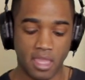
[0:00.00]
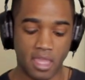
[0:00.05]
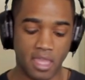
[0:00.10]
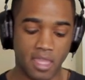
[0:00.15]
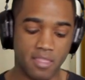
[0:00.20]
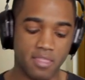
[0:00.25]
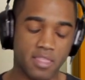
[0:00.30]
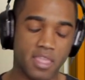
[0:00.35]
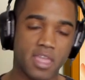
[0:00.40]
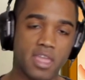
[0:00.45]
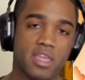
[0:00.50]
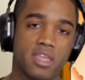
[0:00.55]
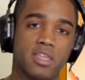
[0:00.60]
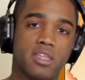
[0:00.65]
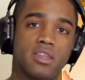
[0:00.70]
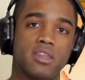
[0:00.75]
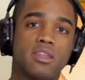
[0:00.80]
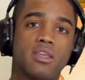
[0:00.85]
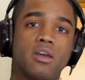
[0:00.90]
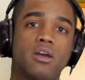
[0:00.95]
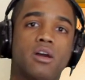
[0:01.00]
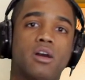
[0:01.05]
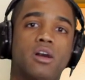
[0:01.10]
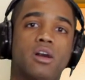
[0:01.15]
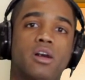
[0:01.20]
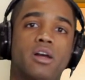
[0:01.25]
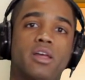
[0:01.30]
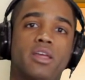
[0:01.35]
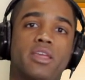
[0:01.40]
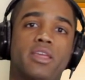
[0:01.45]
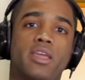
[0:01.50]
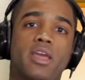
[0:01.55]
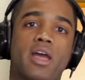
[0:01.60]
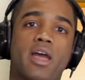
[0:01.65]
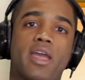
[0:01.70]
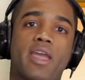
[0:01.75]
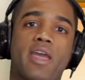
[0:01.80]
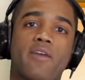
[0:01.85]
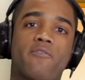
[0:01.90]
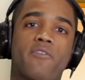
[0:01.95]
And then I
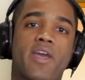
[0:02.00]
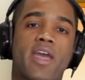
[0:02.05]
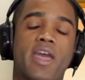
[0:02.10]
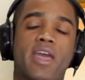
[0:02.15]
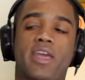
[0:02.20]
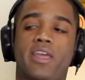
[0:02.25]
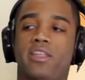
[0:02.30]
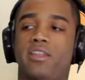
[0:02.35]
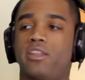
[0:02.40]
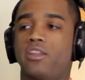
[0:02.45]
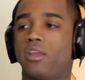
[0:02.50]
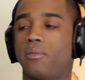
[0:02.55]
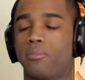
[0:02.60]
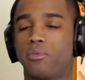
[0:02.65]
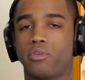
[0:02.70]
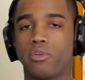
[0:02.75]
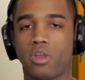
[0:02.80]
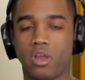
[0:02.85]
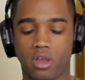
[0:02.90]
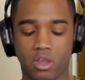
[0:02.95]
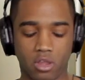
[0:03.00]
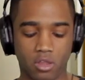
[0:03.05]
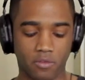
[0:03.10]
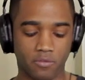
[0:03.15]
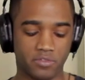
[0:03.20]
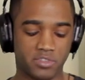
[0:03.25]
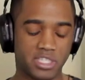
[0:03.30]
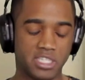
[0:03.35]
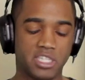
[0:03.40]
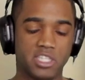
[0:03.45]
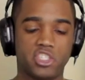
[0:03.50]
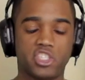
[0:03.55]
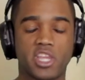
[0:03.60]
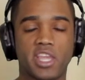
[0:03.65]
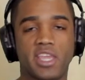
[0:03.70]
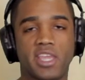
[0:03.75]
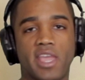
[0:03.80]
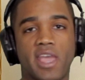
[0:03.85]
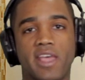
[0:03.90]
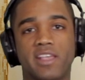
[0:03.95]
have had a number of
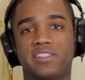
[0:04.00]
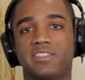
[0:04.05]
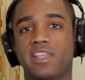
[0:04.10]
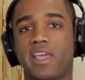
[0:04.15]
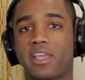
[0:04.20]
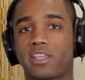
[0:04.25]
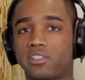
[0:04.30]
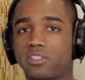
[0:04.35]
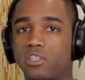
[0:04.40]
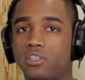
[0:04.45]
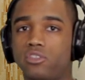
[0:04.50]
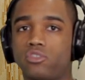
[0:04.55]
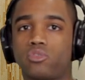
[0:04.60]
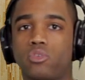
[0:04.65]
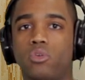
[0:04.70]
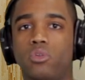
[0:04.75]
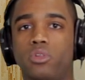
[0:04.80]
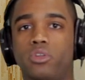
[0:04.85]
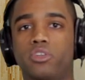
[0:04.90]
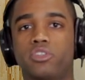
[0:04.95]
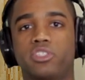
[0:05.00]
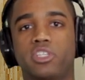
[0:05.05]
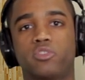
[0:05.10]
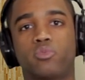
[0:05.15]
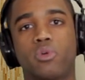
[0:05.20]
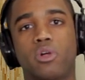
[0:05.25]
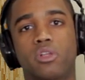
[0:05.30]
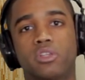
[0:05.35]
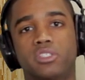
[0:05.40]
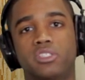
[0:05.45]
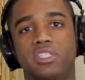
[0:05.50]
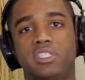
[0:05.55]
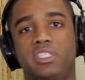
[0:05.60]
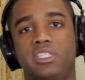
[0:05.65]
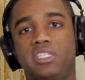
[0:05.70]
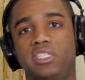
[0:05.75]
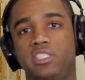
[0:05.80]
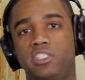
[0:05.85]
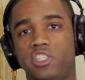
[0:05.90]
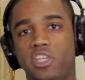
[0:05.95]
DJAXCESS controllers as well as the
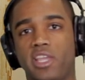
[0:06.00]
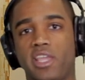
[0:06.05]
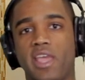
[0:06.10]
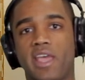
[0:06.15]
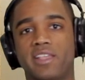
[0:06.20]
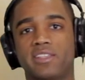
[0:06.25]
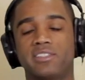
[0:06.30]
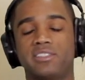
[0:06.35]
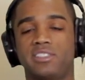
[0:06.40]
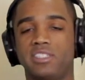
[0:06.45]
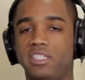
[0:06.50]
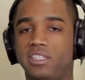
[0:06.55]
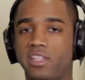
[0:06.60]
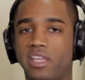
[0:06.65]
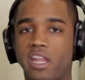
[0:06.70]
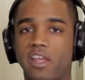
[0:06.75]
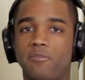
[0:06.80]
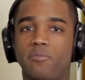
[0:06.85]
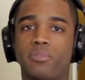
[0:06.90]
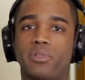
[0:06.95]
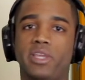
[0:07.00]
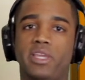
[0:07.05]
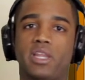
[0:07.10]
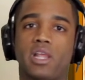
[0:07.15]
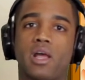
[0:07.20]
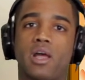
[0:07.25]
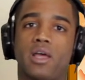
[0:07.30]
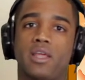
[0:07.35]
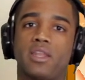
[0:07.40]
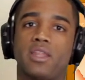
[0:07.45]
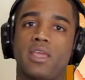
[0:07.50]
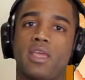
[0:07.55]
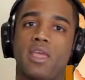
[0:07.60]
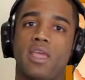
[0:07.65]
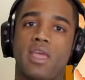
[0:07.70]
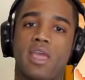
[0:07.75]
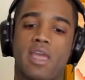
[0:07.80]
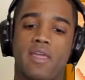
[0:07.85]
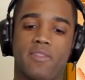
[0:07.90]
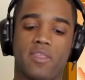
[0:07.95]
DJAXCESS that I've played on,
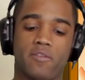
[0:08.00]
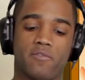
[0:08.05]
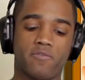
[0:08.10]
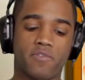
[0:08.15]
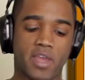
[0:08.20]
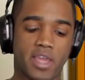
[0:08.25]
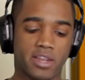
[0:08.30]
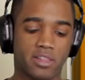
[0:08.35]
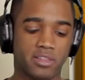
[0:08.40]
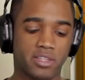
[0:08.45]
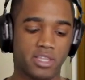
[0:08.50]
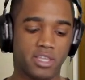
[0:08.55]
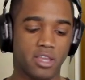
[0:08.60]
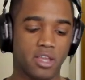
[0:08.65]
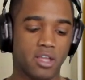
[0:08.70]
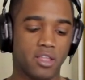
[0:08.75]
and then finally